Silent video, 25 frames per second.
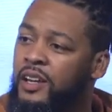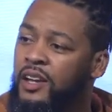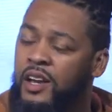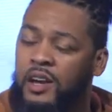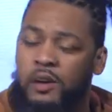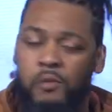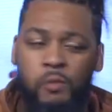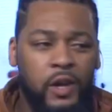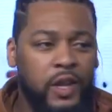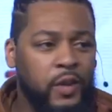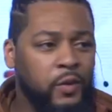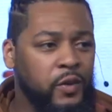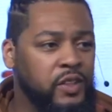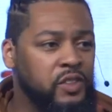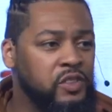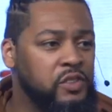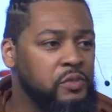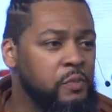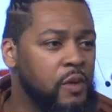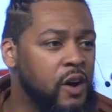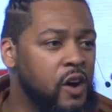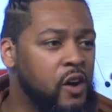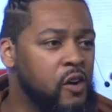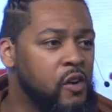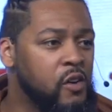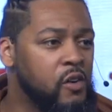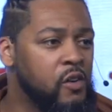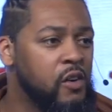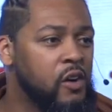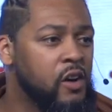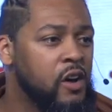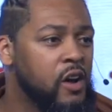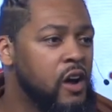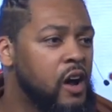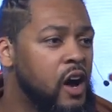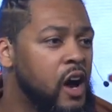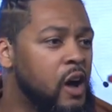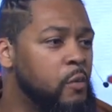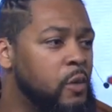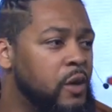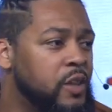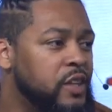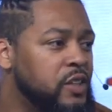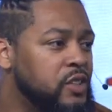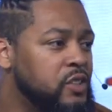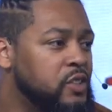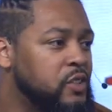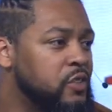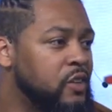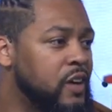whether it's small or whether
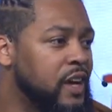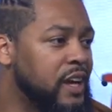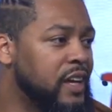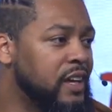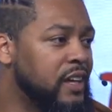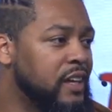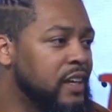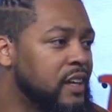it's great.